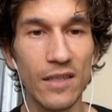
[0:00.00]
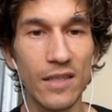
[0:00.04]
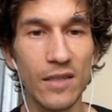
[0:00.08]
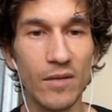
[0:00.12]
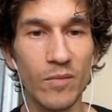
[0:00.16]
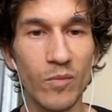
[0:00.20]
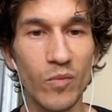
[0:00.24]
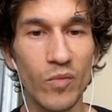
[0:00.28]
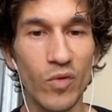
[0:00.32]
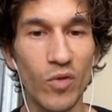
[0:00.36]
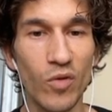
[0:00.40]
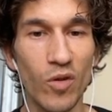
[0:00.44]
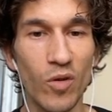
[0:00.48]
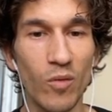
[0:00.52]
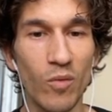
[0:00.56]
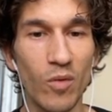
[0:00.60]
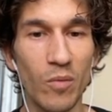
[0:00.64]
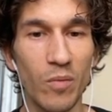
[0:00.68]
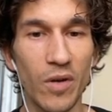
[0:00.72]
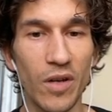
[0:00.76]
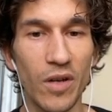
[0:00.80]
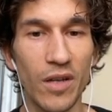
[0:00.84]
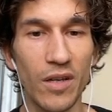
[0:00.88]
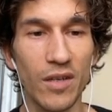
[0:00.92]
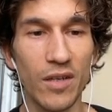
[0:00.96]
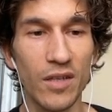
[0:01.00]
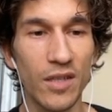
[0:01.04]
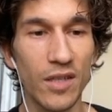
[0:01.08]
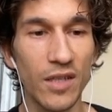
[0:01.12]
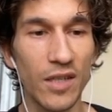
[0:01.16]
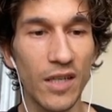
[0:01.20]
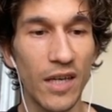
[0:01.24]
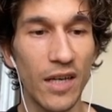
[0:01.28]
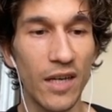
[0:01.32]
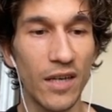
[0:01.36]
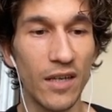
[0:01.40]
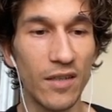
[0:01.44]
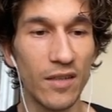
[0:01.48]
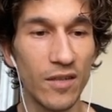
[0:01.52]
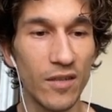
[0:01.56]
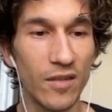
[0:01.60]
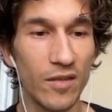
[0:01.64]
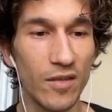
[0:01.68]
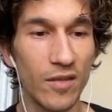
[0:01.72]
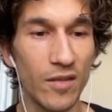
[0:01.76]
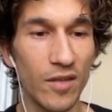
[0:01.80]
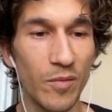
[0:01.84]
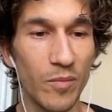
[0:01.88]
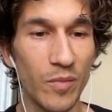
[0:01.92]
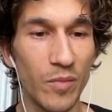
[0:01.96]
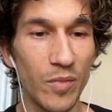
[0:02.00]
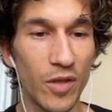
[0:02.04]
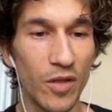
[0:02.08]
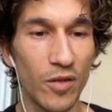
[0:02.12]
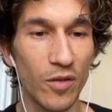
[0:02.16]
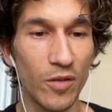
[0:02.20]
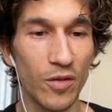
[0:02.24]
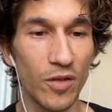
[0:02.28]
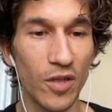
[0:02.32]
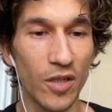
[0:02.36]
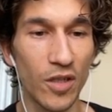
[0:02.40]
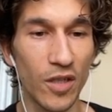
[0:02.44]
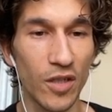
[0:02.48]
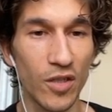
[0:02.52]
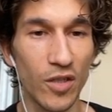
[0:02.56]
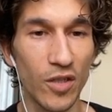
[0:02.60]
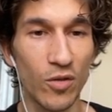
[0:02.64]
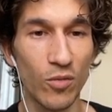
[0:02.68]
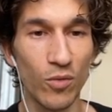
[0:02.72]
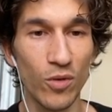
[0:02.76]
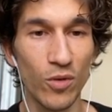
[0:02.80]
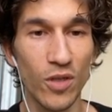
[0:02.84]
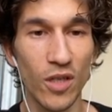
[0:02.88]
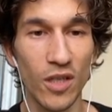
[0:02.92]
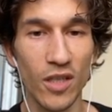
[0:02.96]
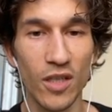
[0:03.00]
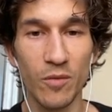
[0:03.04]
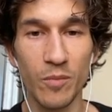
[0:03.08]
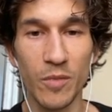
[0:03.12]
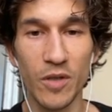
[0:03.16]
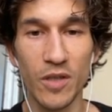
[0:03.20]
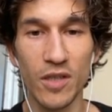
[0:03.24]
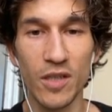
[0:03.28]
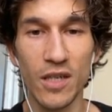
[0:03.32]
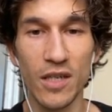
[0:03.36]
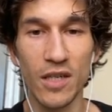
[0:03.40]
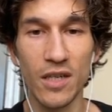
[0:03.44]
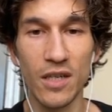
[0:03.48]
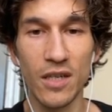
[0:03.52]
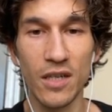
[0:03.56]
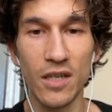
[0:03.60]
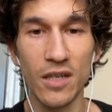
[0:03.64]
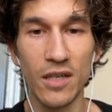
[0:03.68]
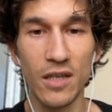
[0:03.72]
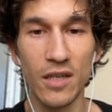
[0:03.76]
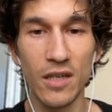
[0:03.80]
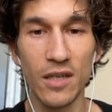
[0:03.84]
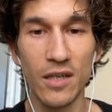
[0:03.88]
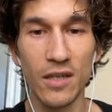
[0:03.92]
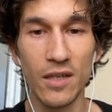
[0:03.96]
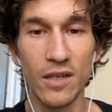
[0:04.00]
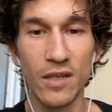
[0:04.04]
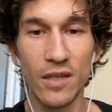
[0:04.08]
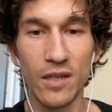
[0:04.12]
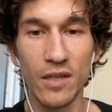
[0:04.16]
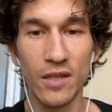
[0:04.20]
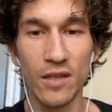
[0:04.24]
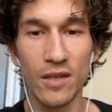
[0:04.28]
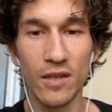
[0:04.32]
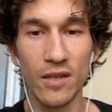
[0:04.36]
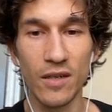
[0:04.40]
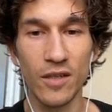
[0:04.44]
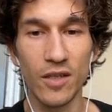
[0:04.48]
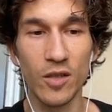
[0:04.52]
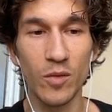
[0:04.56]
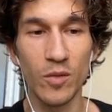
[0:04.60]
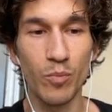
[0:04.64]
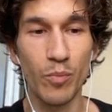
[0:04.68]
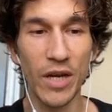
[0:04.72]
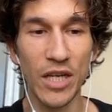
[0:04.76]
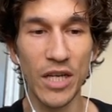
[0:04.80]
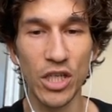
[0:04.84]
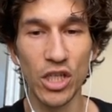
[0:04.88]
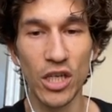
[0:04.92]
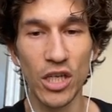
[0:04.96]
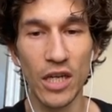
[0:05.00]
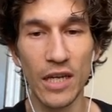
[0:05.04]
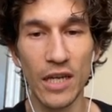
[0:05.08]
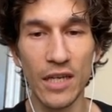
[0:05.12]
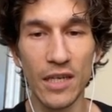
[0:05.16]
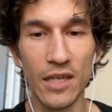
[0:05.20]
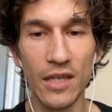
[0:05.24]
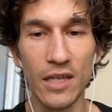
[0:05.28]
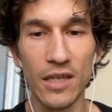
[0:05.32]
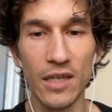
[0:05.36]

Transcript: probably yeah because he has two settlements there especially